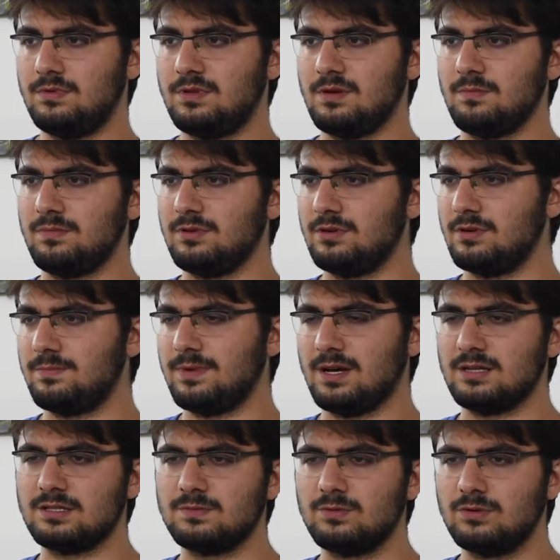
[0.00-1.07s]
temporary
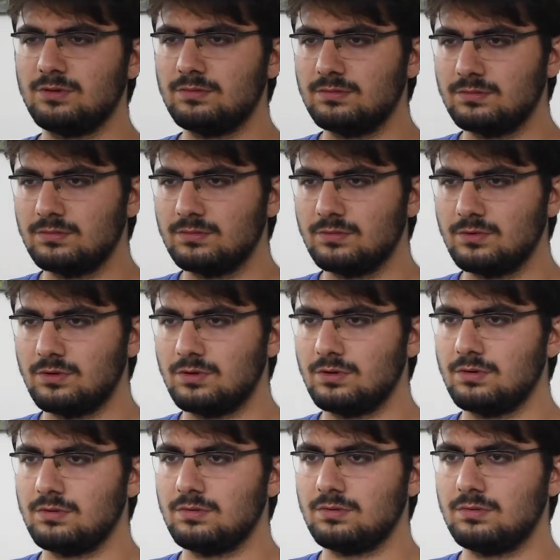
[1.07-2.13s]
passport,
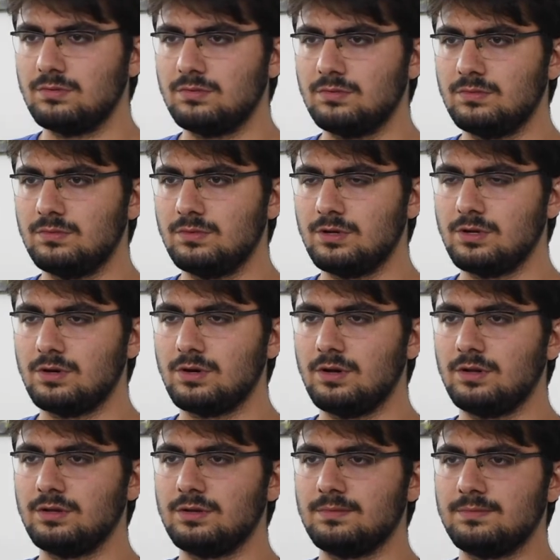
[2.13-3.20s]
or what do you
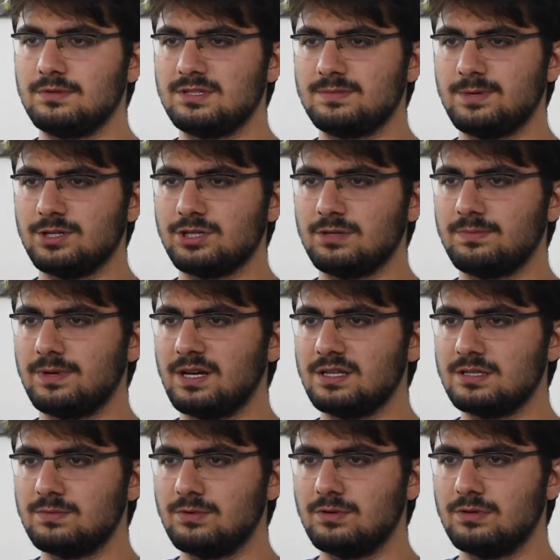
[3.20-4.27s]
call it? A special
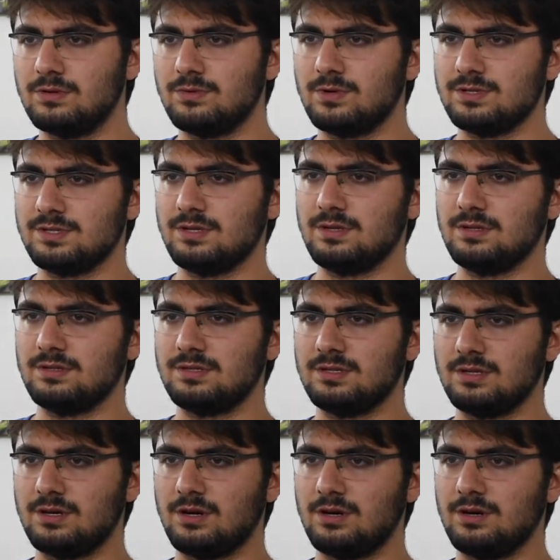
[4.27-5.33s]
passport, a
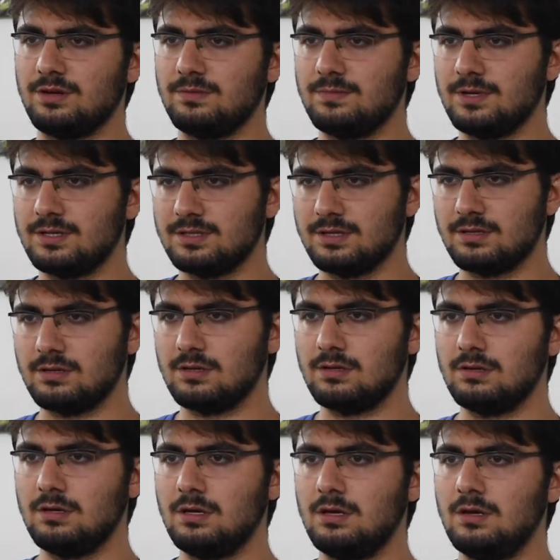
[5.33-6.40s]
residency card, basically,
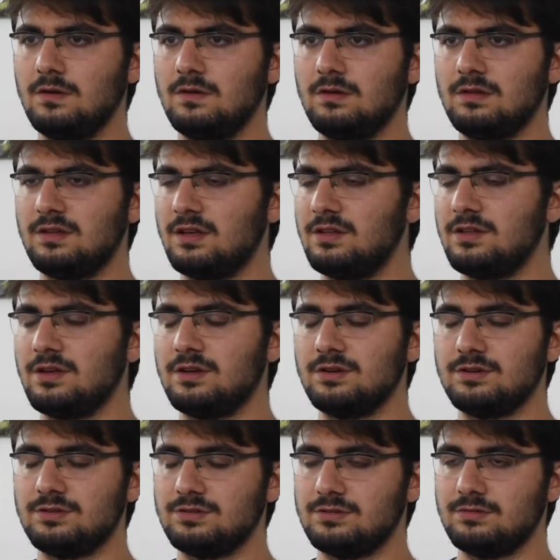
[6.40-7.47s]
a
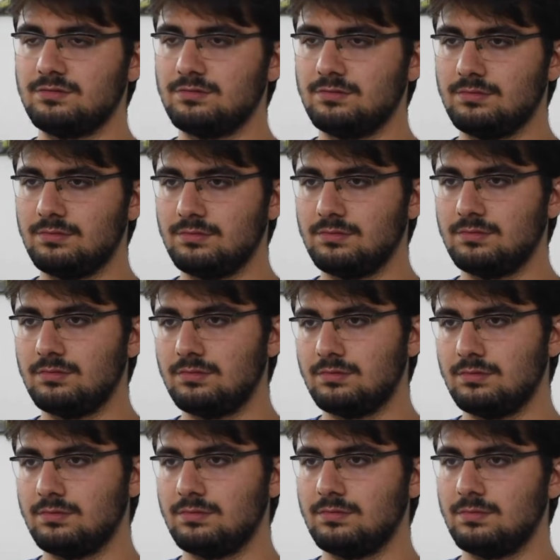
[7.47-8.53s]
10-year
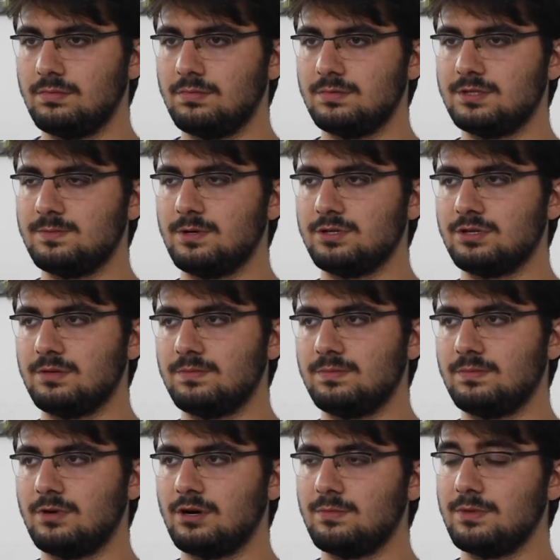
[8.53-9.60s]
special
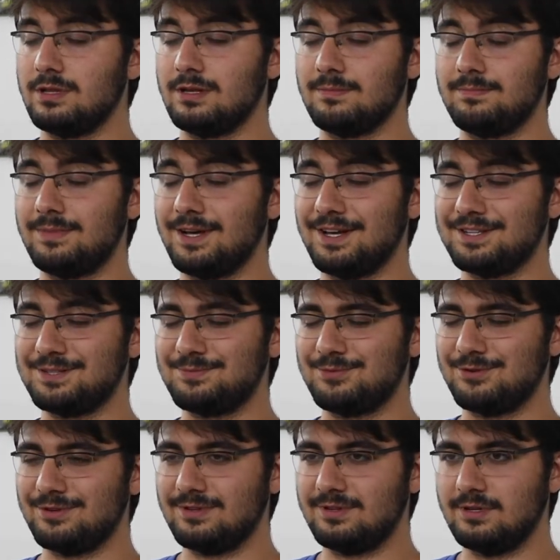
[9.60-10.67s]
Armenian
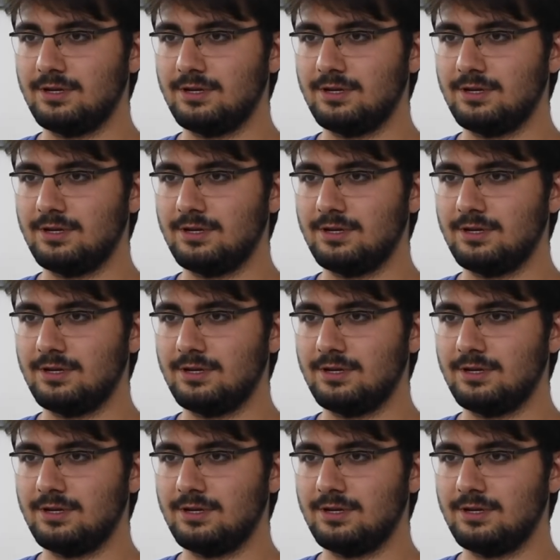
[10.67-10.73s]
passport.